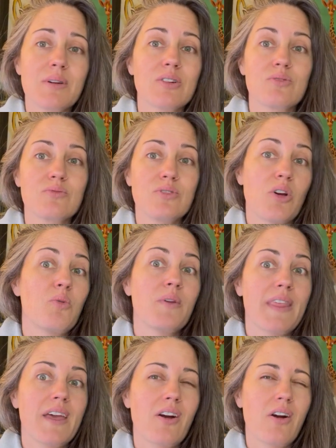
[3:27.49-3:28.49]
I don't know
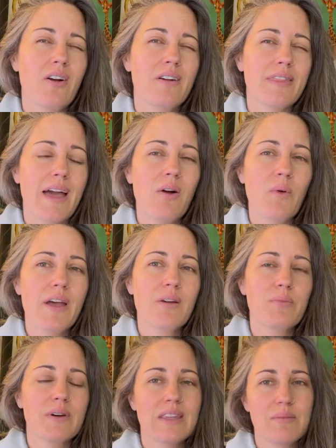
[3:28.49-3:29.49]
what they are in that way,
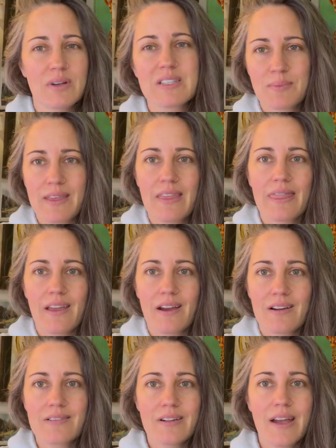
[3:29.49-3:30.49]
but they must be in
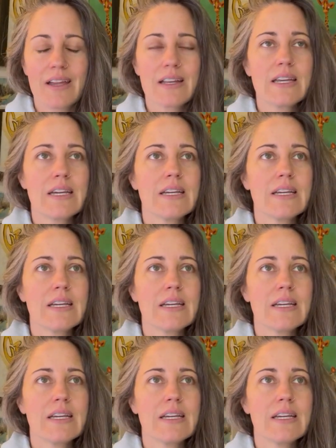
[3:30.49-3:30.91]
there, right?